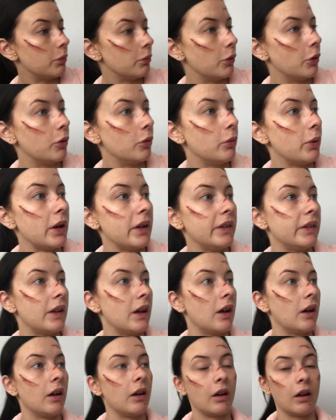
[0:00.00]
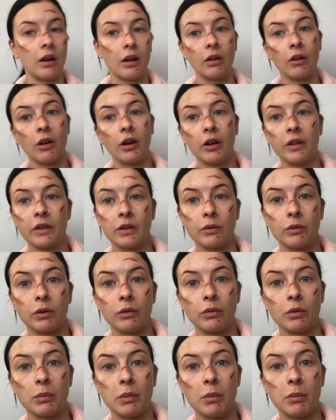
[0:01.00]
My hallway's there and I heard something
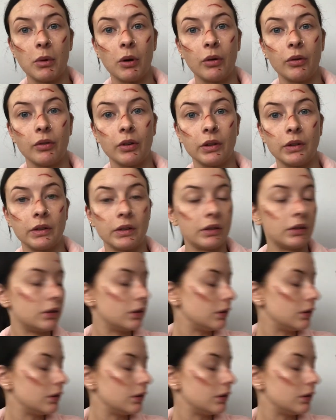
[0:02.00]
from in my office.